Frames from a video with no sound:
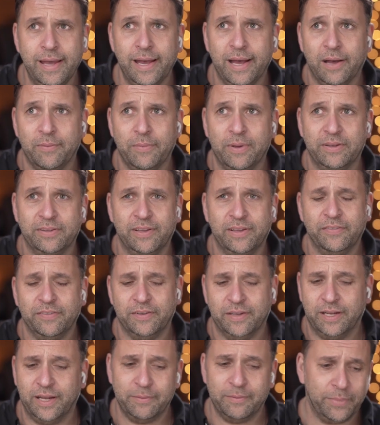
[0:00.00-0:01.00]
Yeah, I mean,
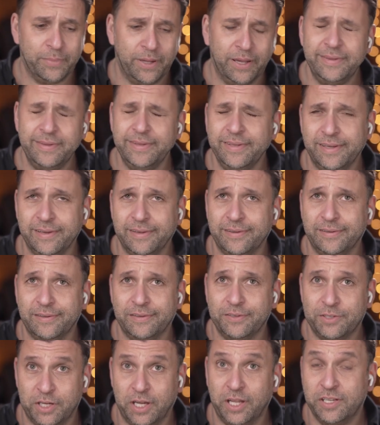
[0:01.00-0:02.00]
definitely. I think
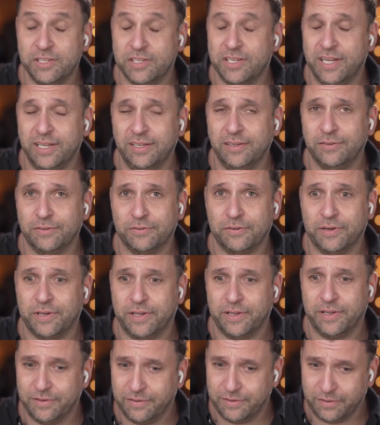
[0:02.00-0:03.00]
it changed the
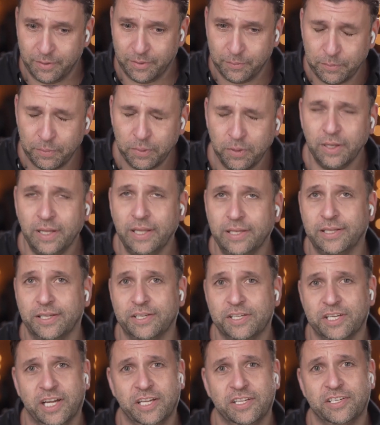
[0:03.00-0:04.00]
industry,
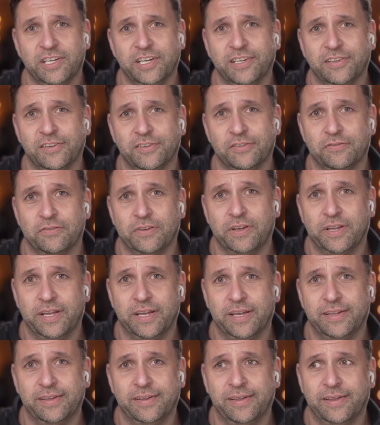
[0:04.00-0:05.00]
completely changed the
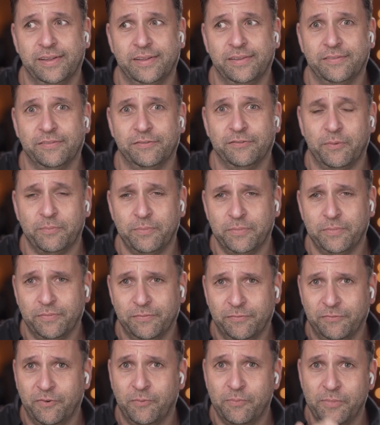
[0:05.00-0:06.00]
industry. It
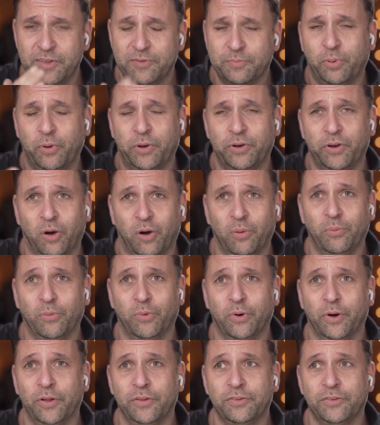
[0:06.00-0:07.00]
from this point
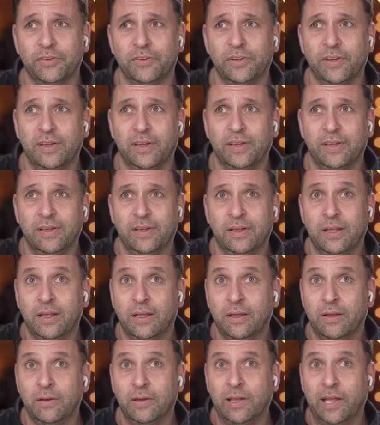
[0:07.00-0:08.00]
onwards,
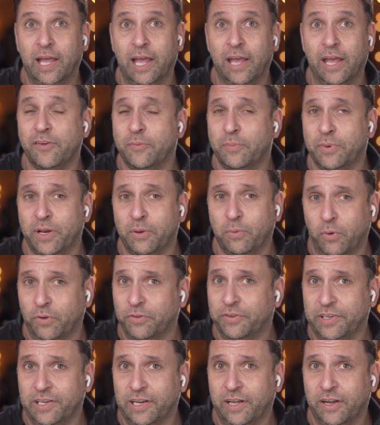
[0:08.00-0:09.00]
everybody
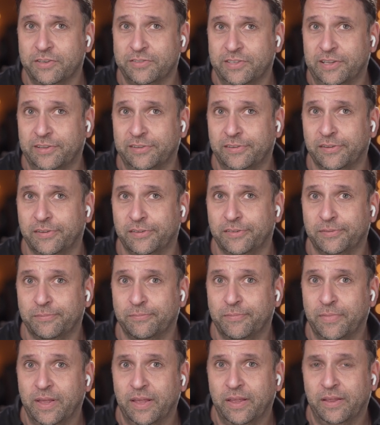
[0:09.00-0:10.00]
wanted large
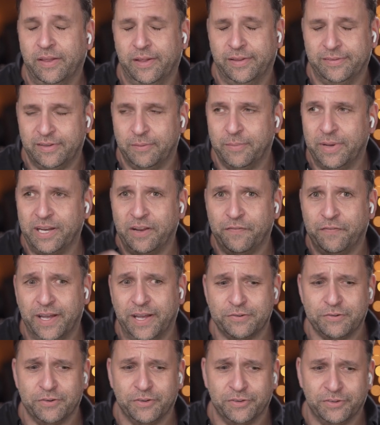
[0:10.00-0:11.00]
sensors. And so
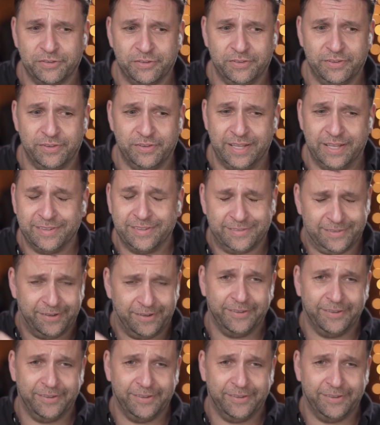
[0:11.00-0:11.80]
manufacturers then